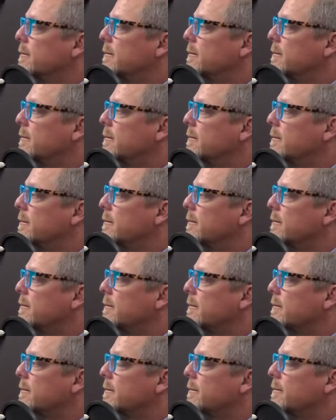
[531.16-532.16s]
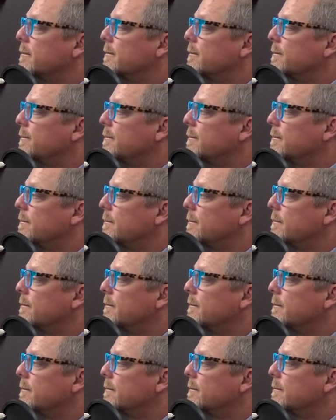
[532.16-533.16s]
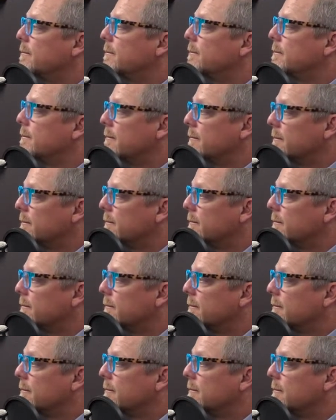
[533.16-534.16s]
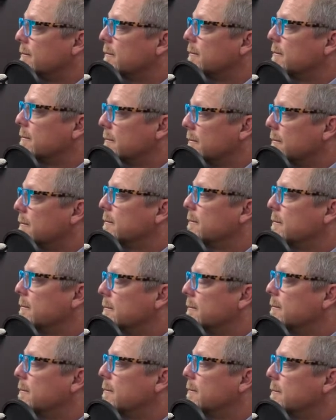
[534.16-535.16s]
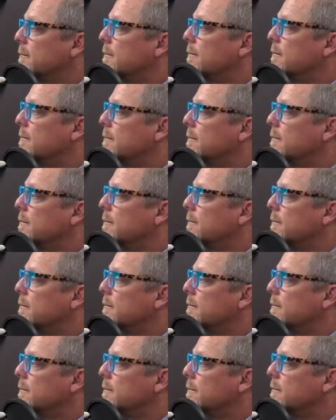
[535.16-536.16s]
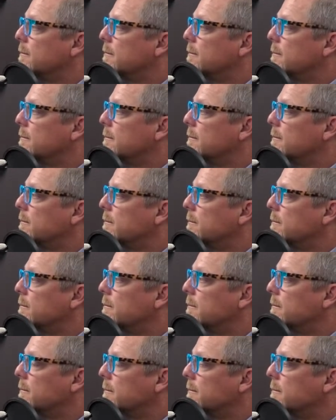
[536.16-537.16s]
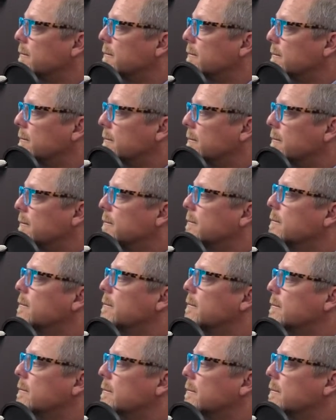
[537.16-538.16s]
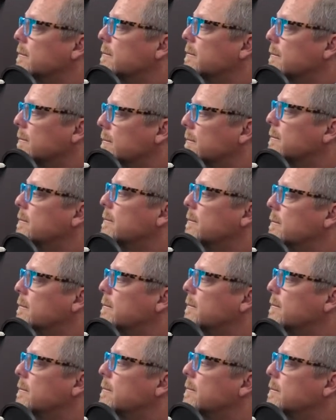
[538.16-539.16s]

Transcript: No words are spoken by the person on screen.